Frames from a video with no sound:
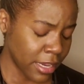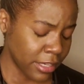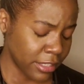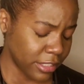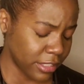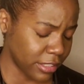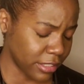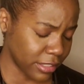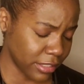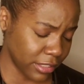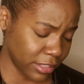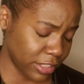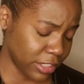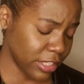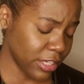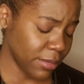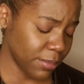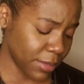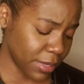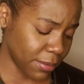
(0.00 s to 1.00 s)
she
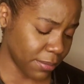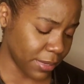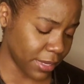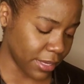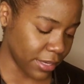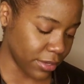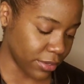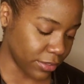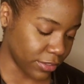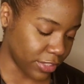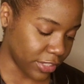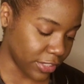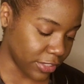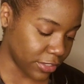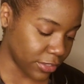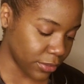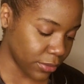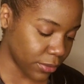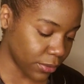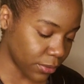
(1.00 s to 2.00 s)
could be a bit
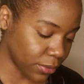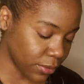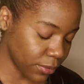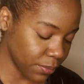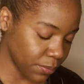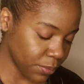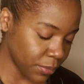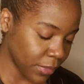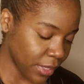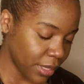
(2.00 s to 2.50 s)
egotistical.